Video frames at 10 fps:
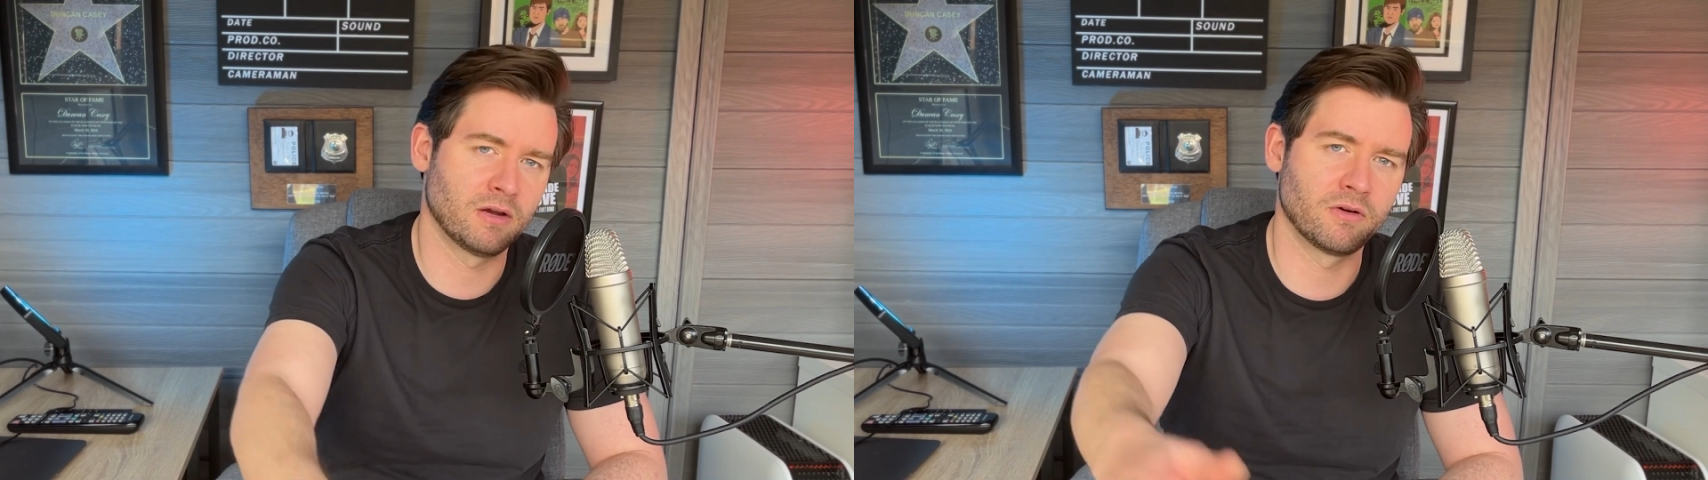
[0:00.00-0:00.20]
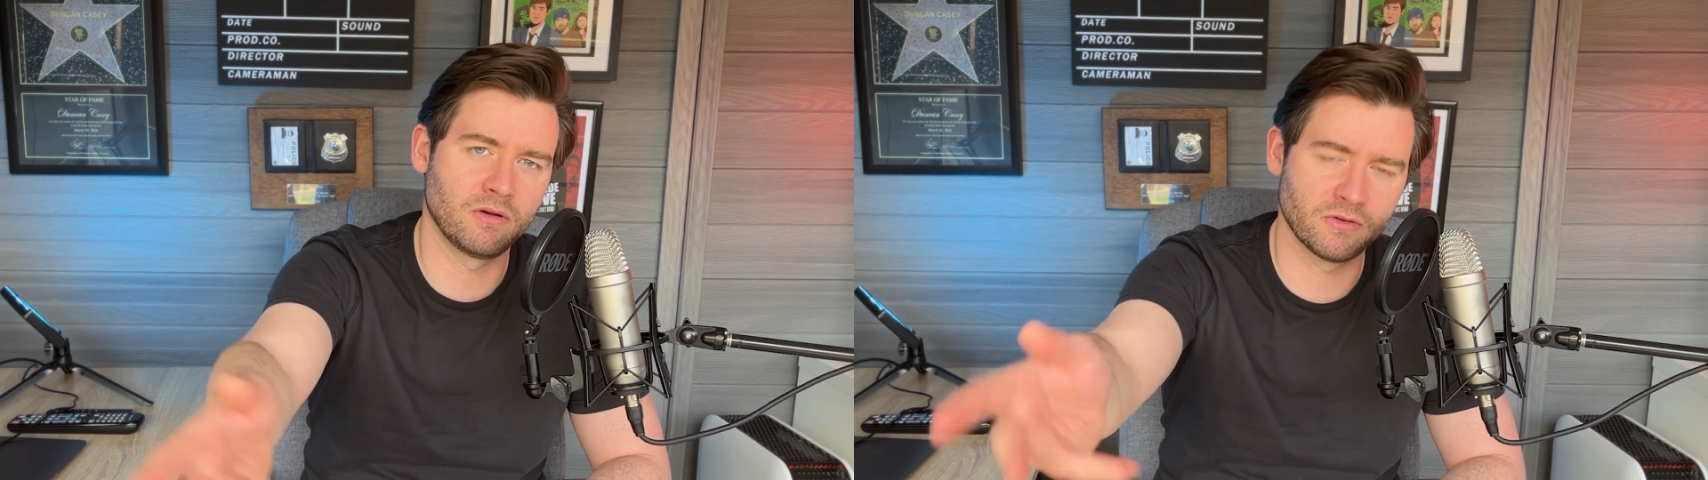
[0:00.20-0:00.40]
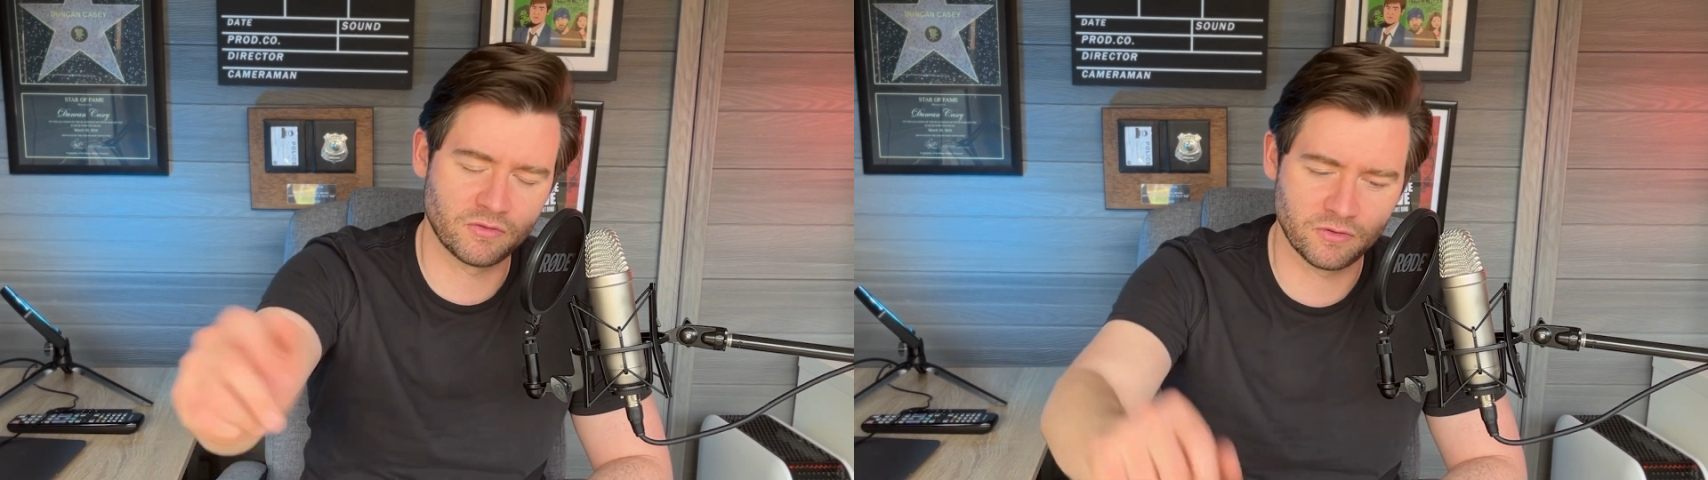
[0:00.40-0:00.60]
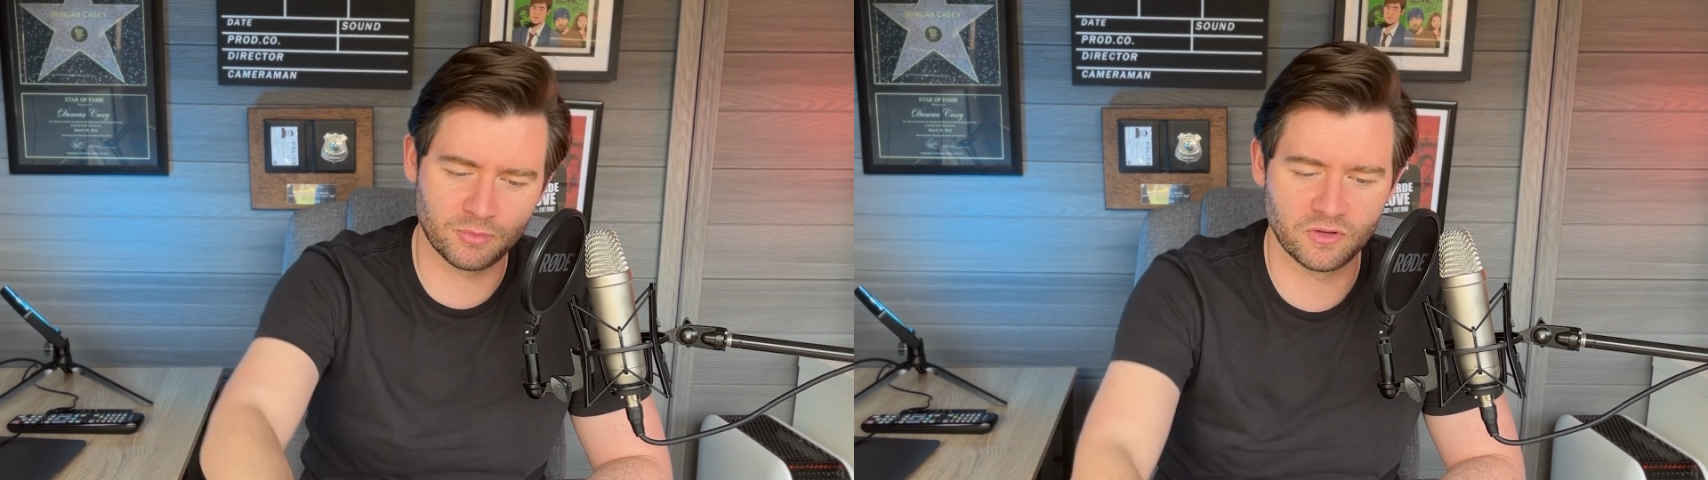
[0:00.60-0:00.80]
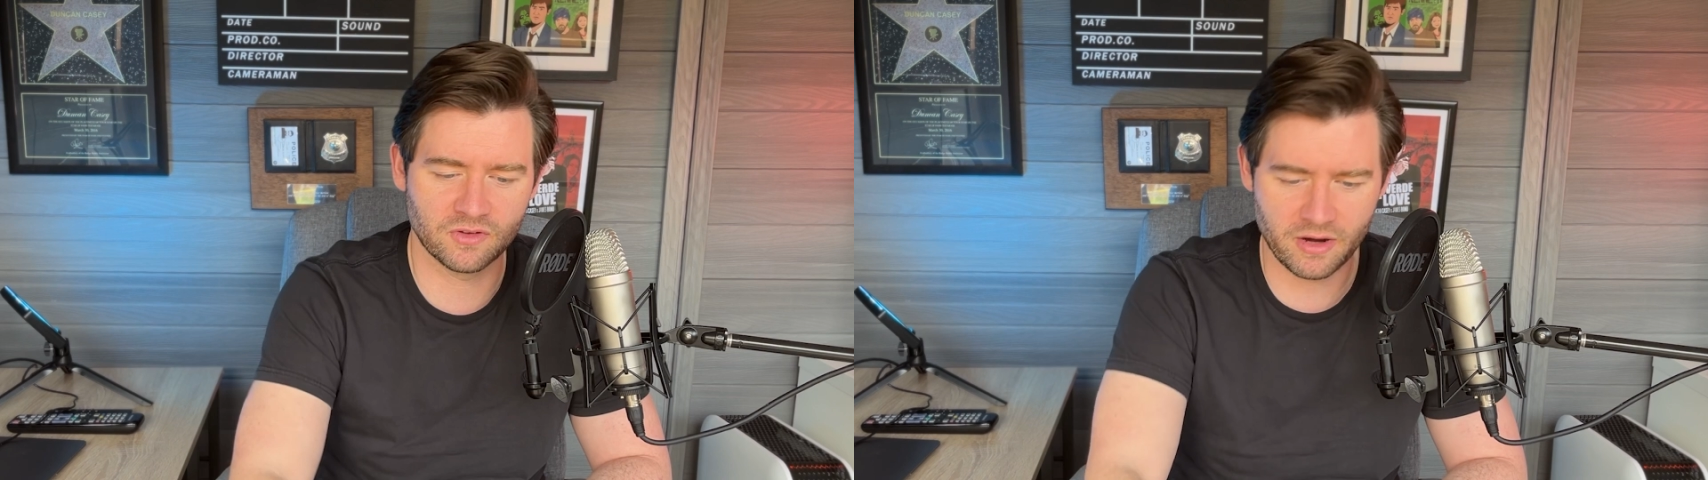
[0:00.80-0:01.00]
Lawrence
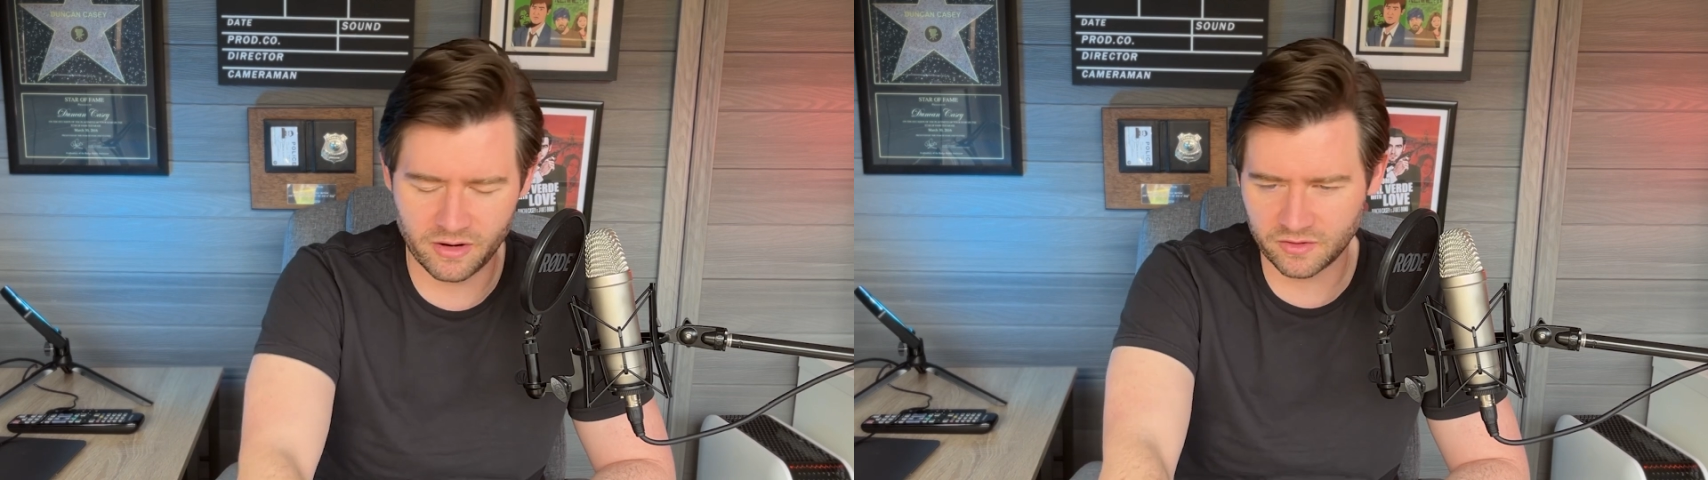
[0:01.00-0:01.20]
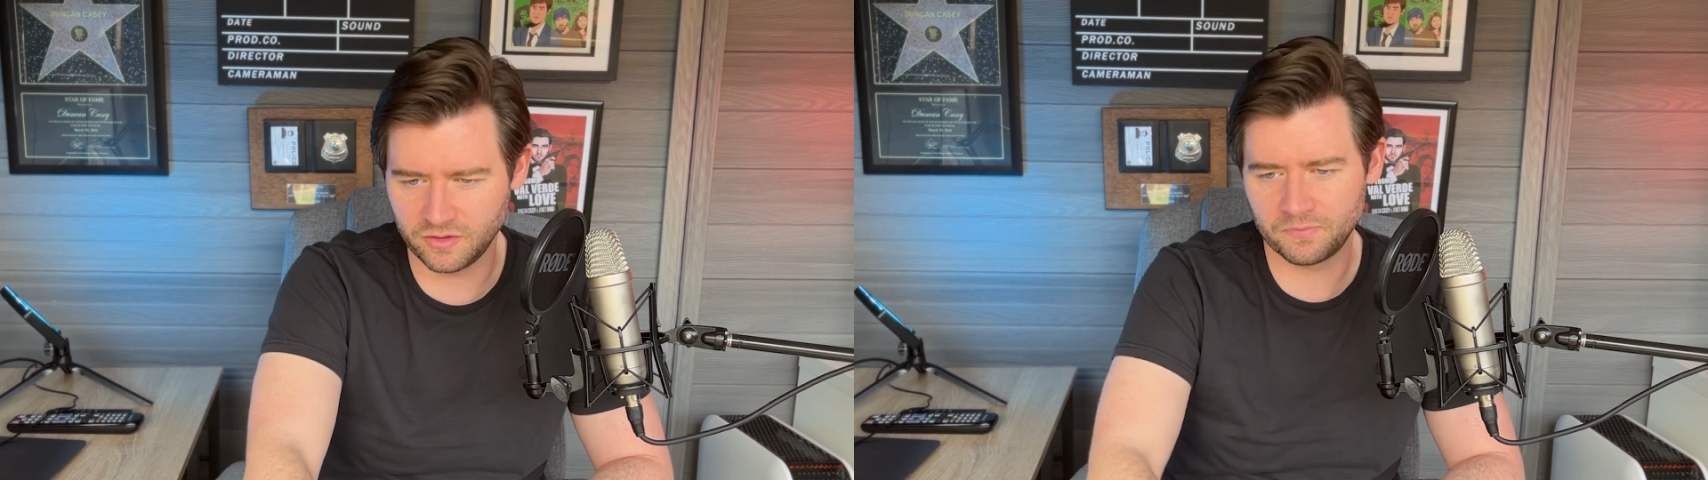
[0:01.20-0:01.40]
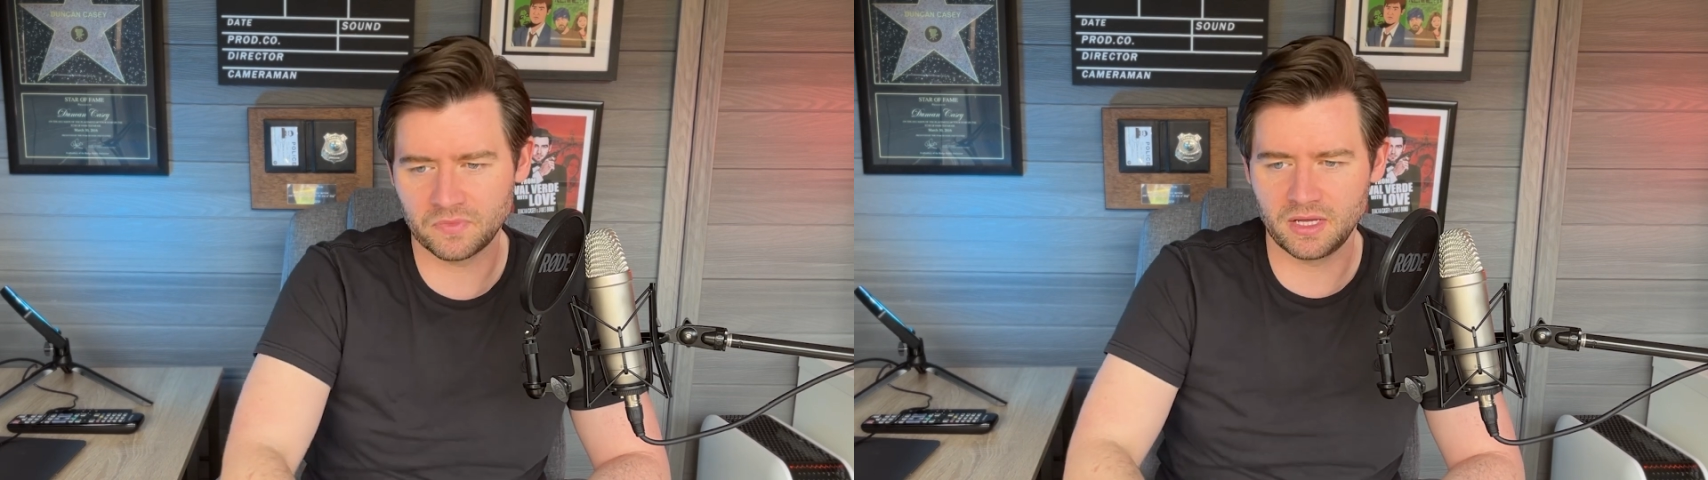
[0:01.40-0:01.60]
Fishburne's character.